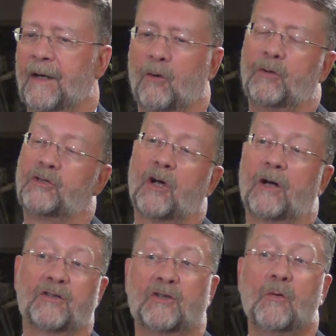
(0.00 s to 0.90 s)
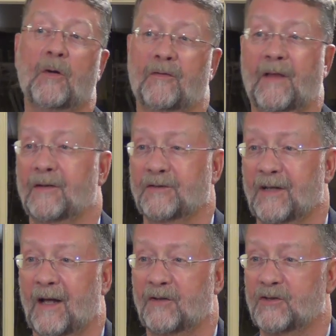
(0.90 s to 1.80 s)
and only charge
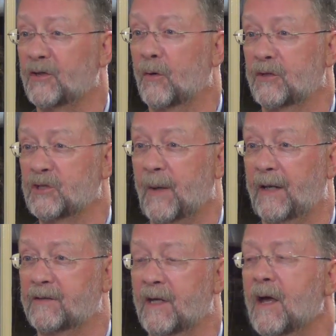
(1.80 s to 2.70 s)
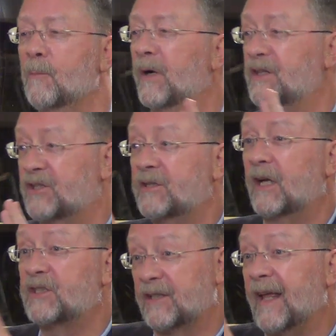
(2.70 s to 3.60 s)
$200,000 to go into space. But it's
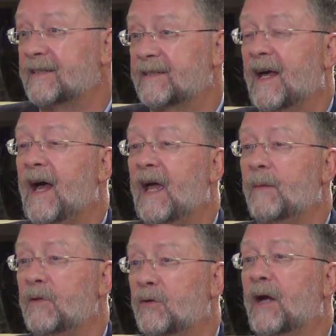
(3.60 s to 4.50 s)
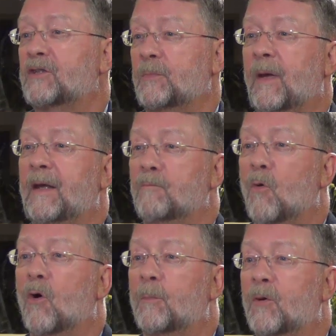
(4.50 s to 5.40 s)
such less time that you're actually paying
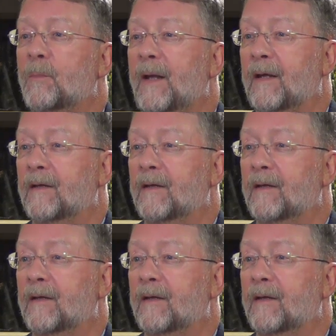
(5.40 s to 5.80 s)
more per minute,